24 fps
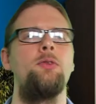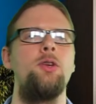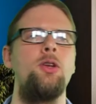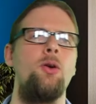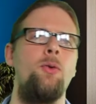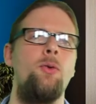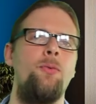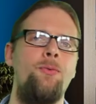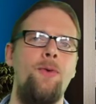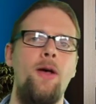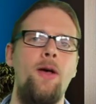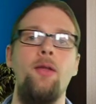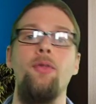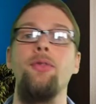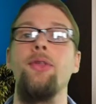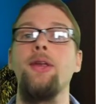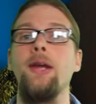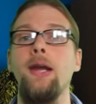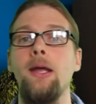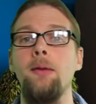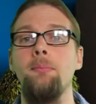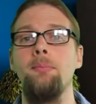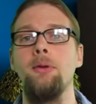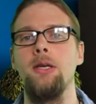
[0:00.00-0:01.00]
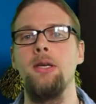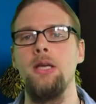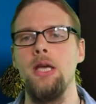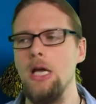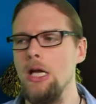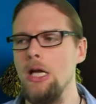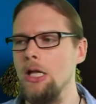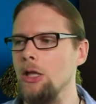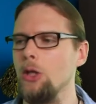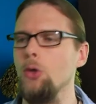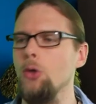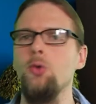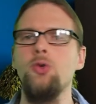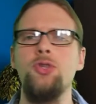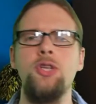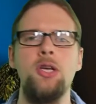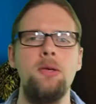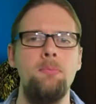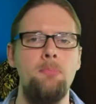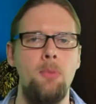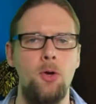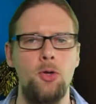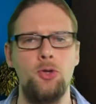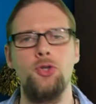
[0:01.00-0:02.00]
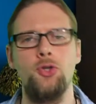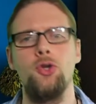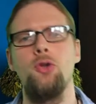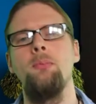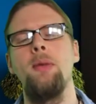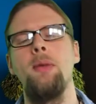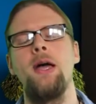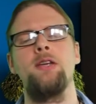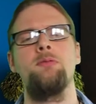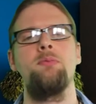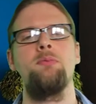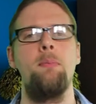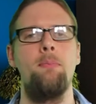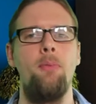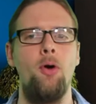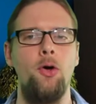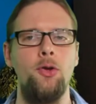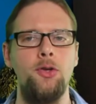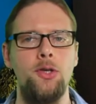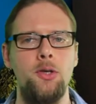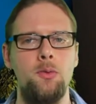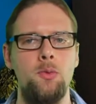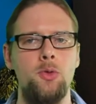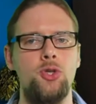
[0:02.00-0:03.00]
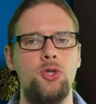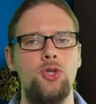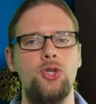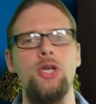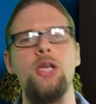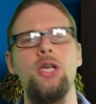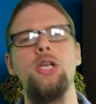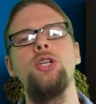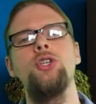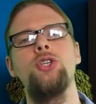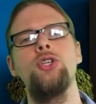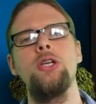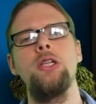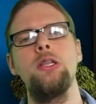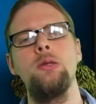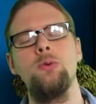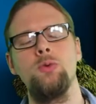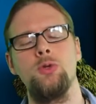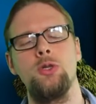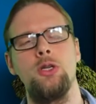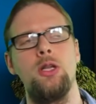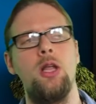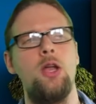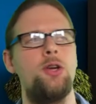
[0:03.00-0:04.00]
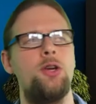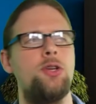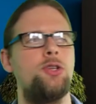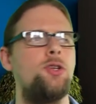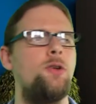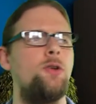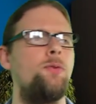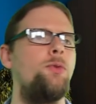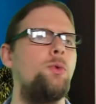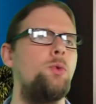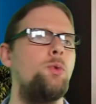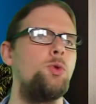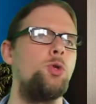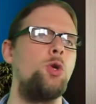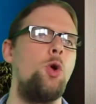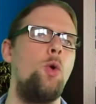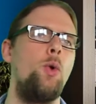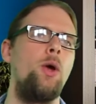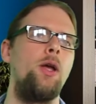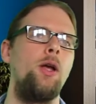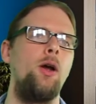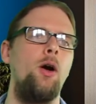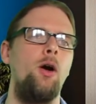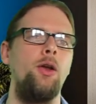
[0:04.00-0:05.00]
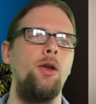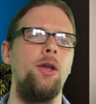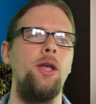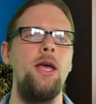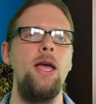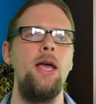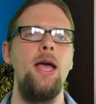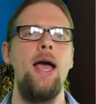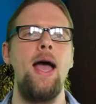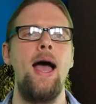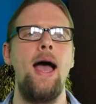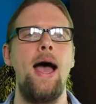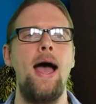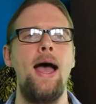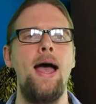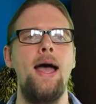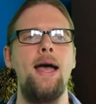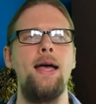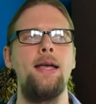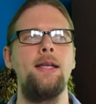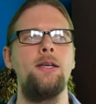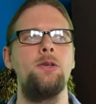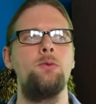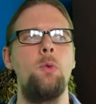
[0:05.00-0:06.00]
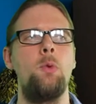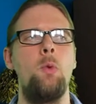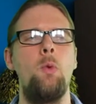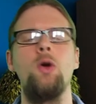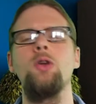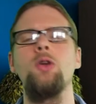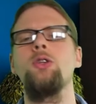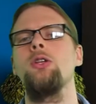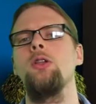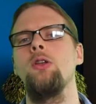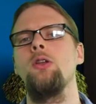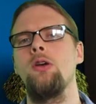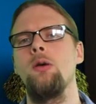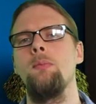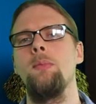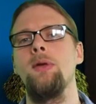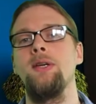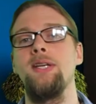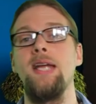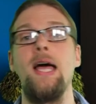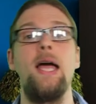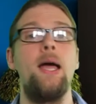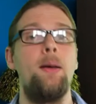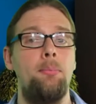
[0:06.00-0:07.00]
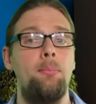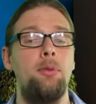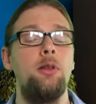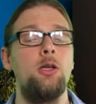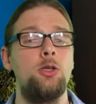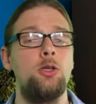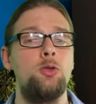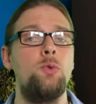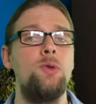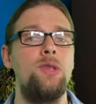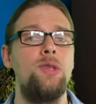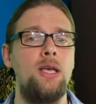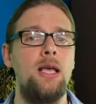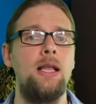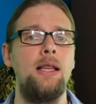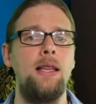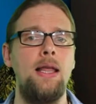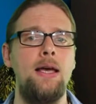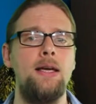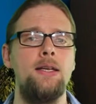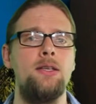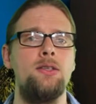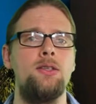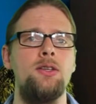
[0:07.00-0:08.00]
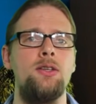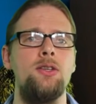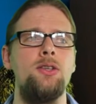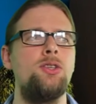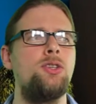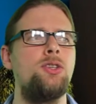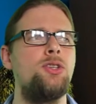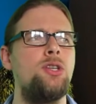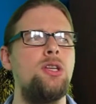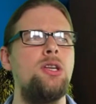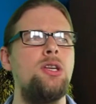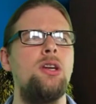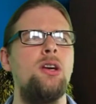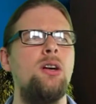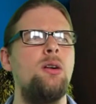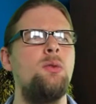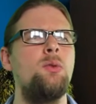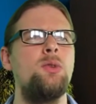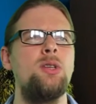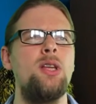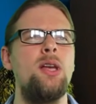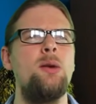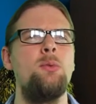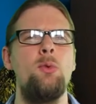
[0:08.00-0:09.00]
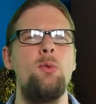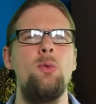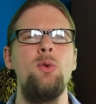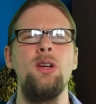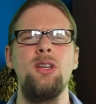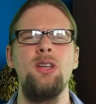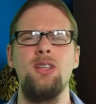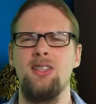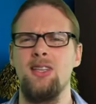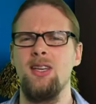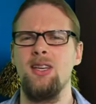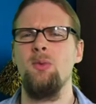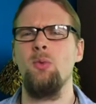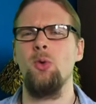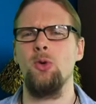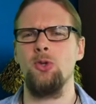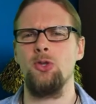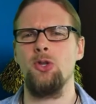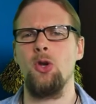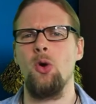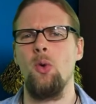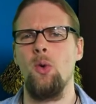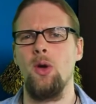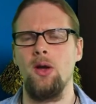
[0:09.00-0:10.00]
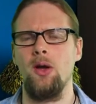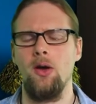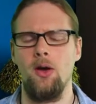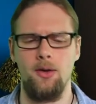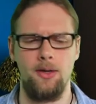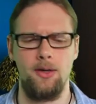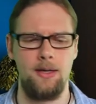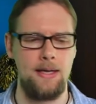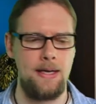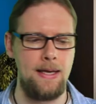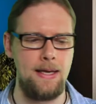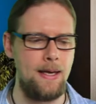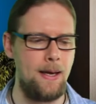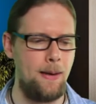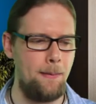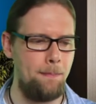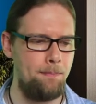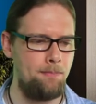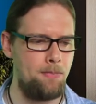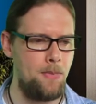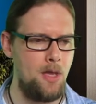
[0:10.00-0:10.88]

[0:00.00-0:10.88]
you know, felt that I'd been losing muscle mass, my body was changing, there was a lot of stuff that was going on. And we wanted to look at my diet, plus with colitis, you know, it was like, we want to see what's going on here.